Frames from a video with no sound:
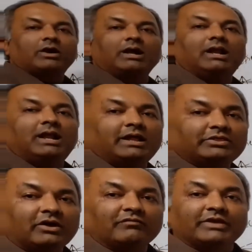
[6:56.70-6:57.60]

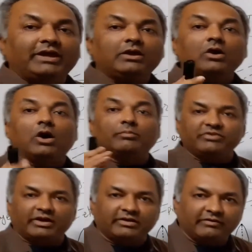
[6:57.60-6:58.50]
length of the
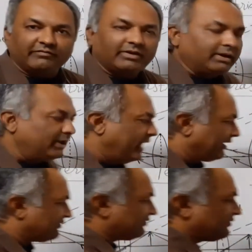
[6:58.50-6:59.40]
objective.
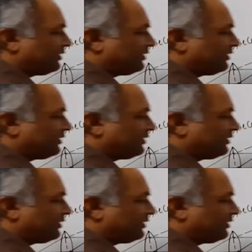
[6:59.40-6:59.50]
Next,